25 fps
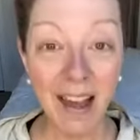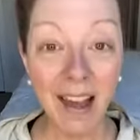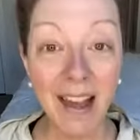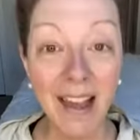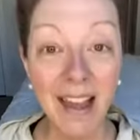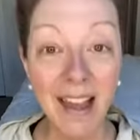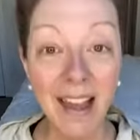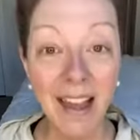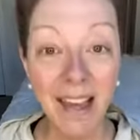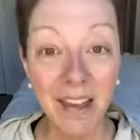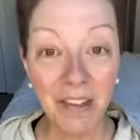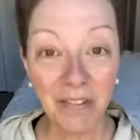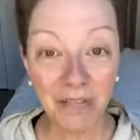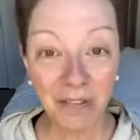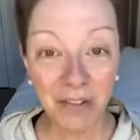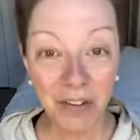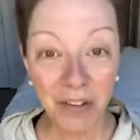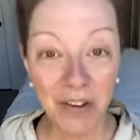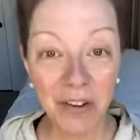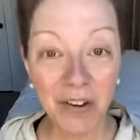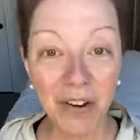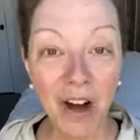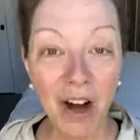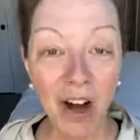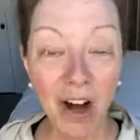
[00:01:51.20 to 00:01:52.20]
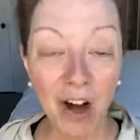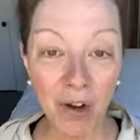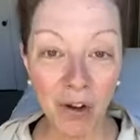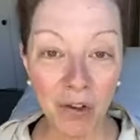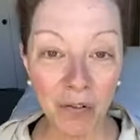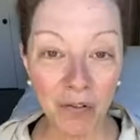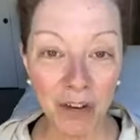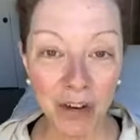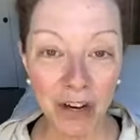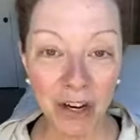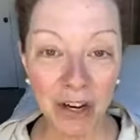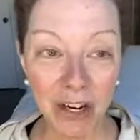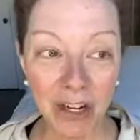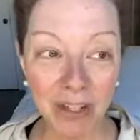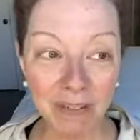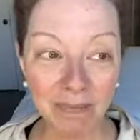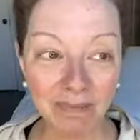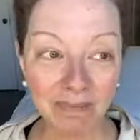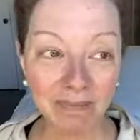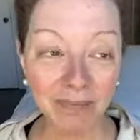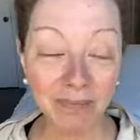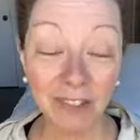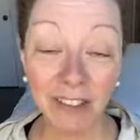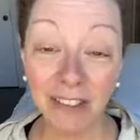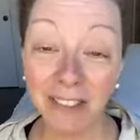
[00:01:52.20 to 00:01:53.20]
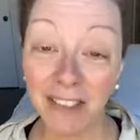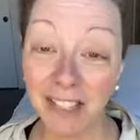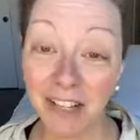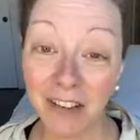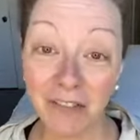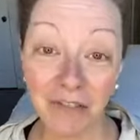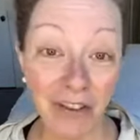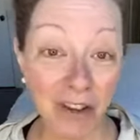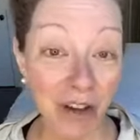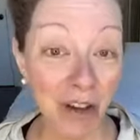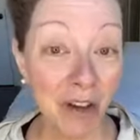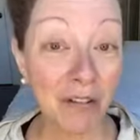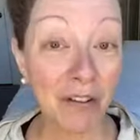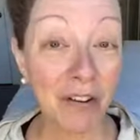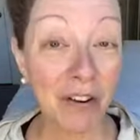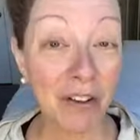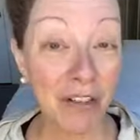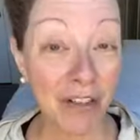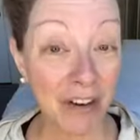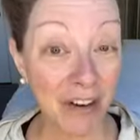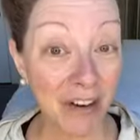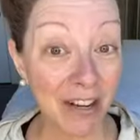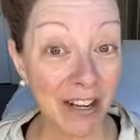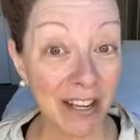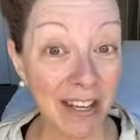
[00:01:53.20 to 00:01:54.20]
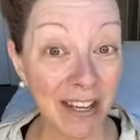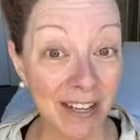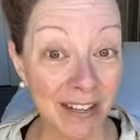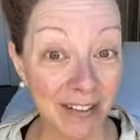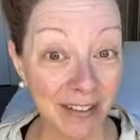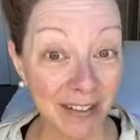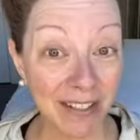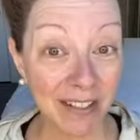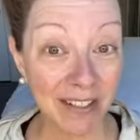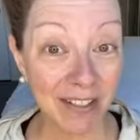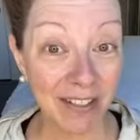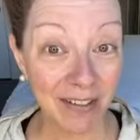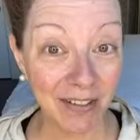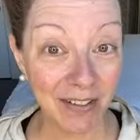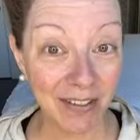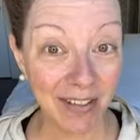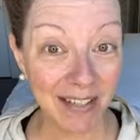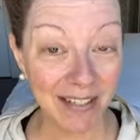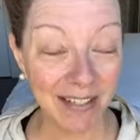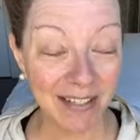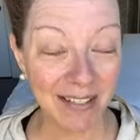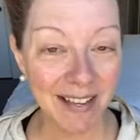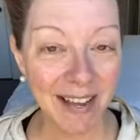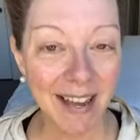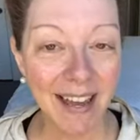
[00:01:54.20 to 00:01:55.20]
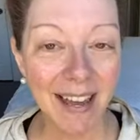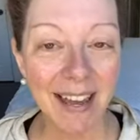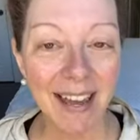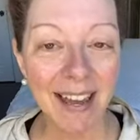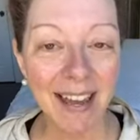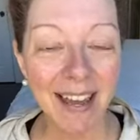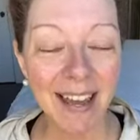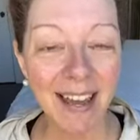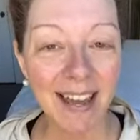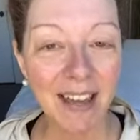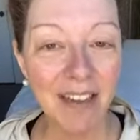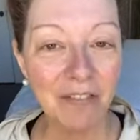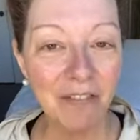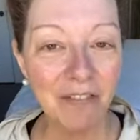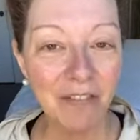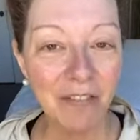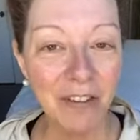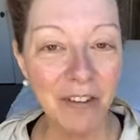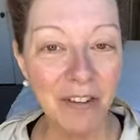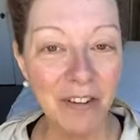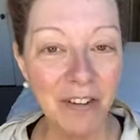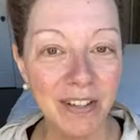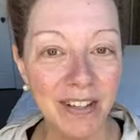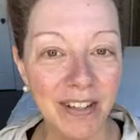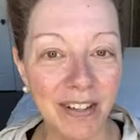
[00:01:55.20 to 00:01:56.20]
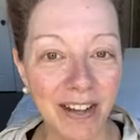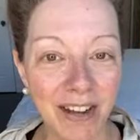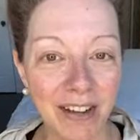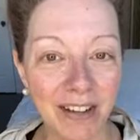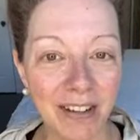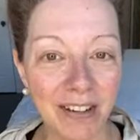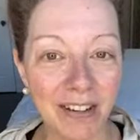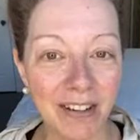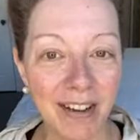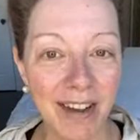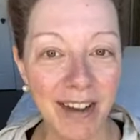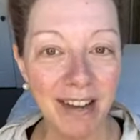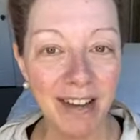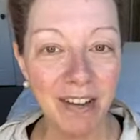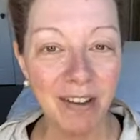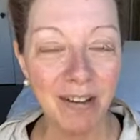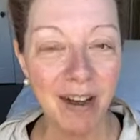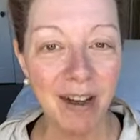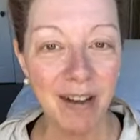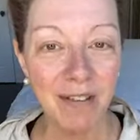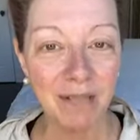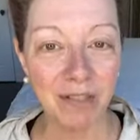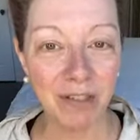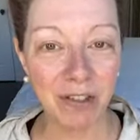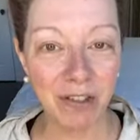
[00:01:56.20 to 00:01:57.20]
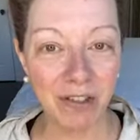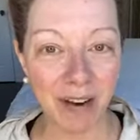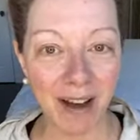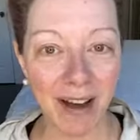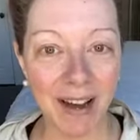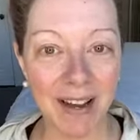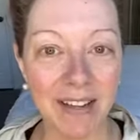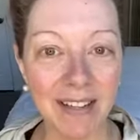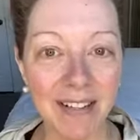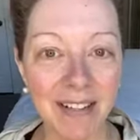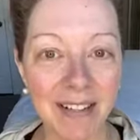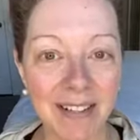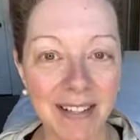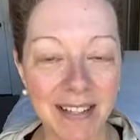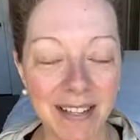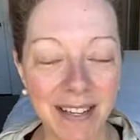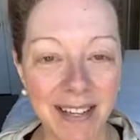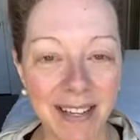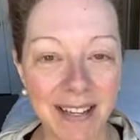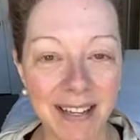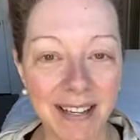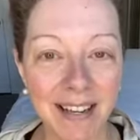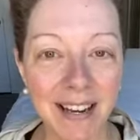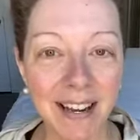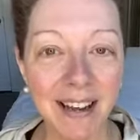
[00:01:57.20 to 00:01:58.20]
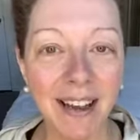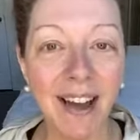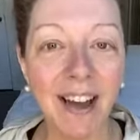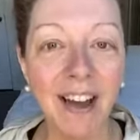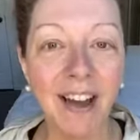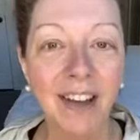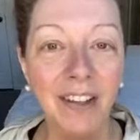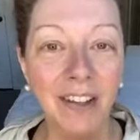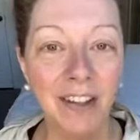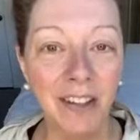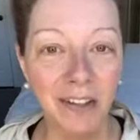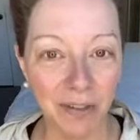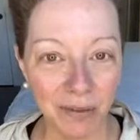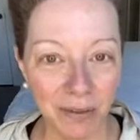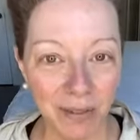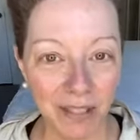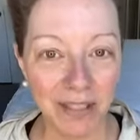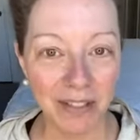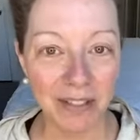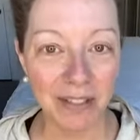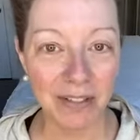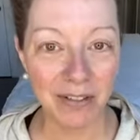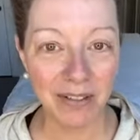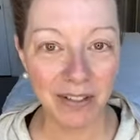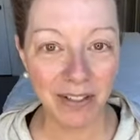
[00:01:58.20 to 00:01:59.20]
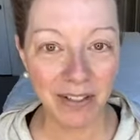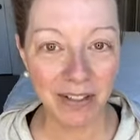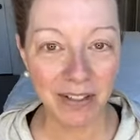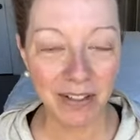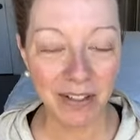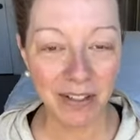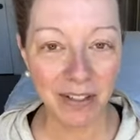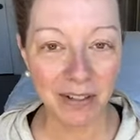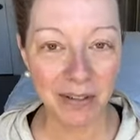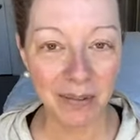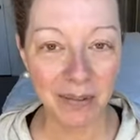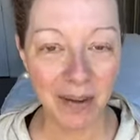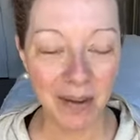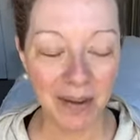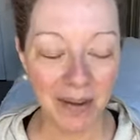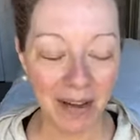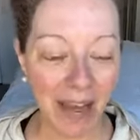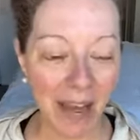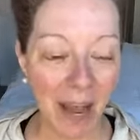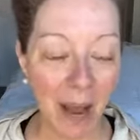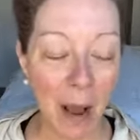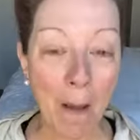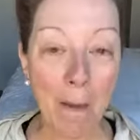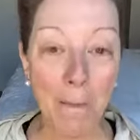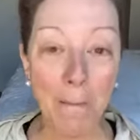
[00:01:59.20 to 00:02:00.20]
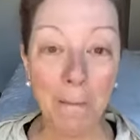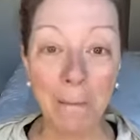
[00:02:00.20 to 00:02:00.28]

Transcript: If you're over 30, you could do this. If you're younger and you have drier skin, you could do this too, okay?